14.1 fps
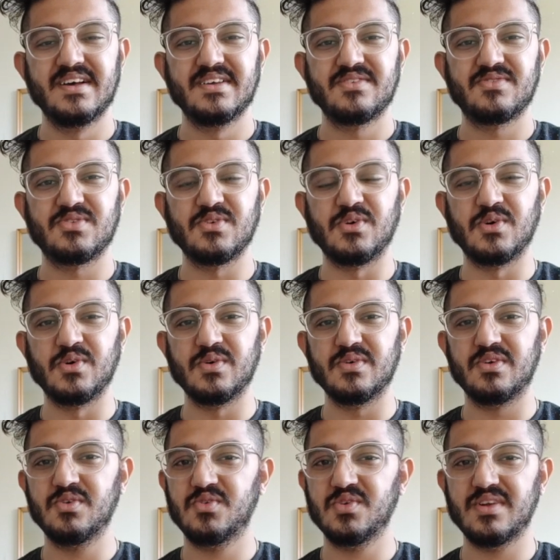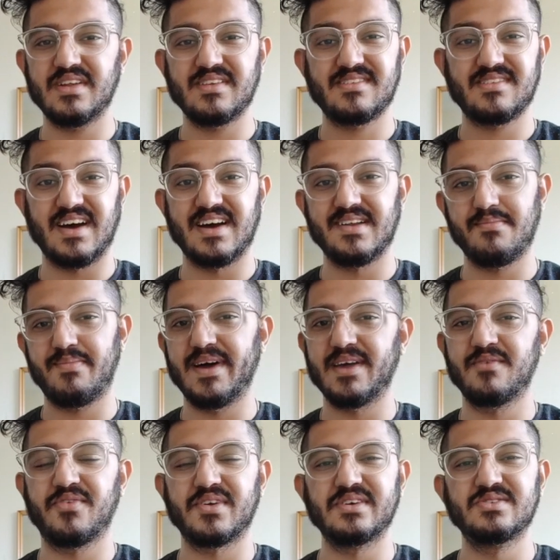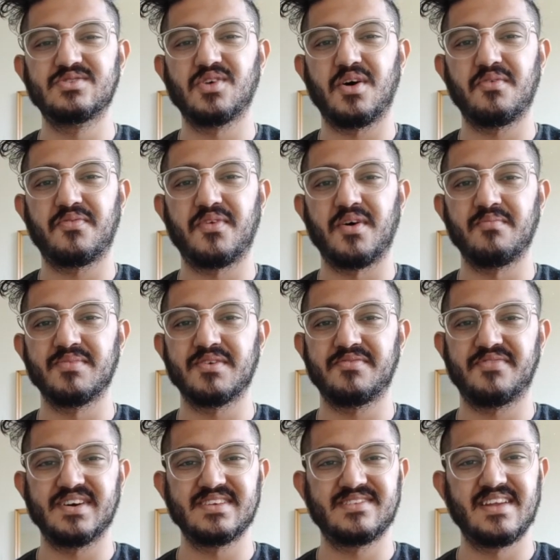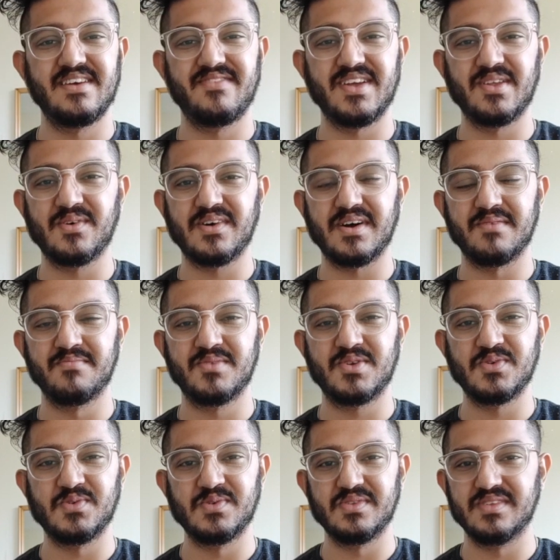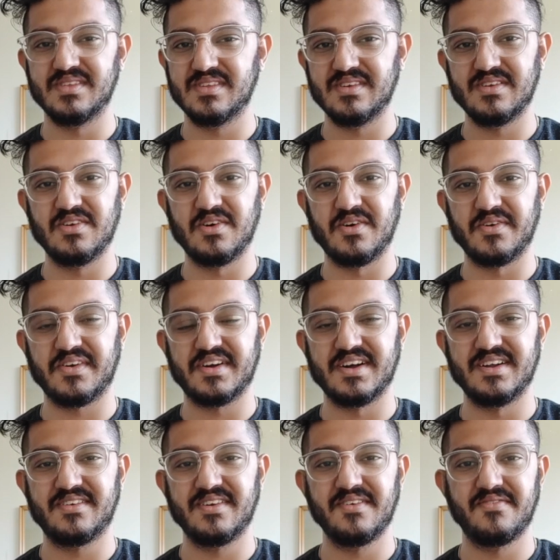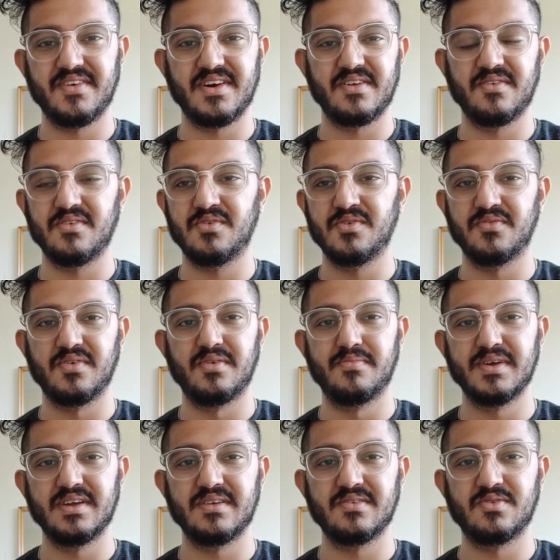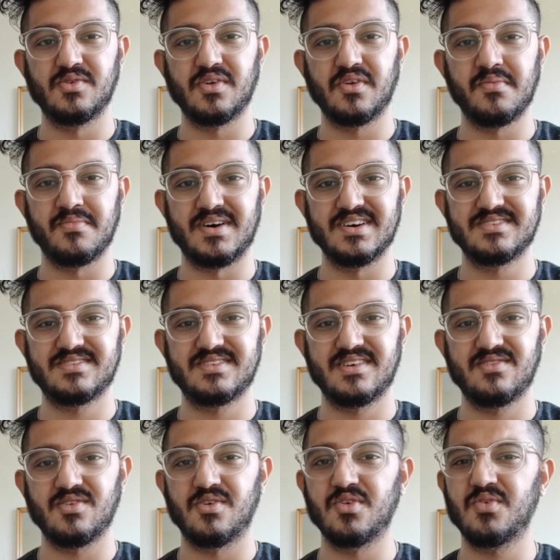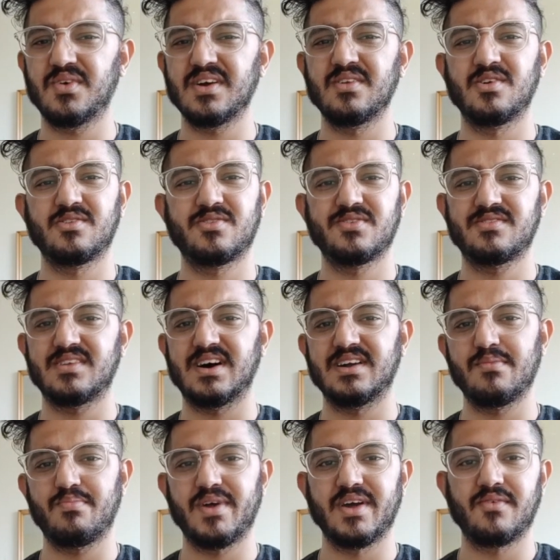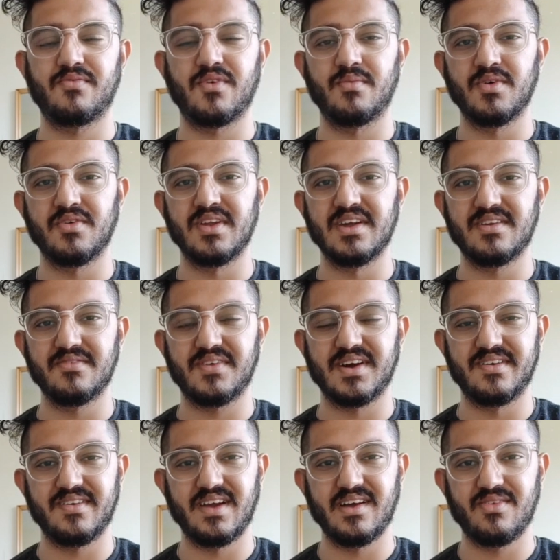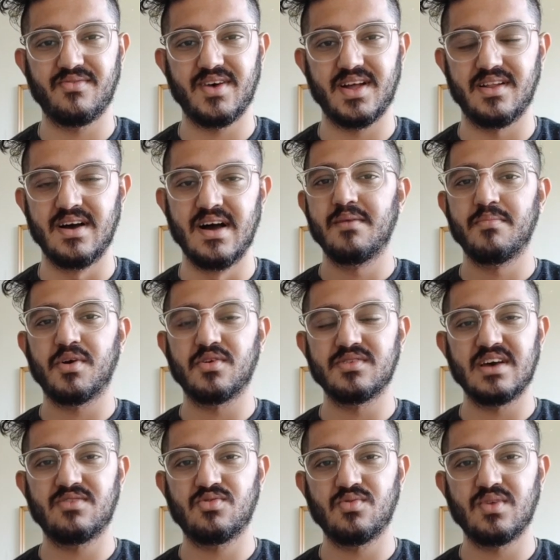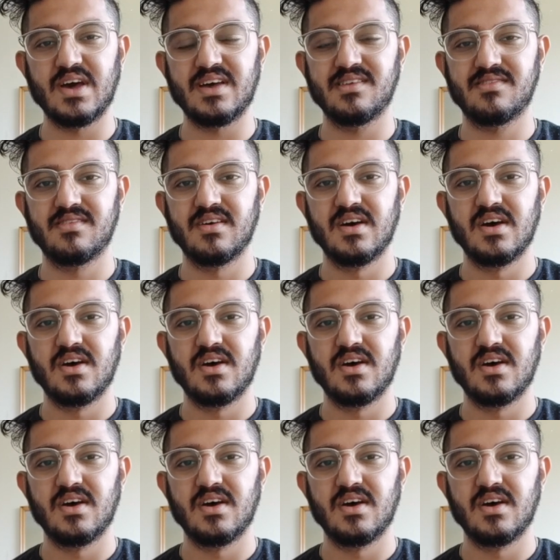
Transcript: So you should start applying for a job from the first day when you come to your country where you will be doing your master's, or you can also start applying from your native country as well, because as soon as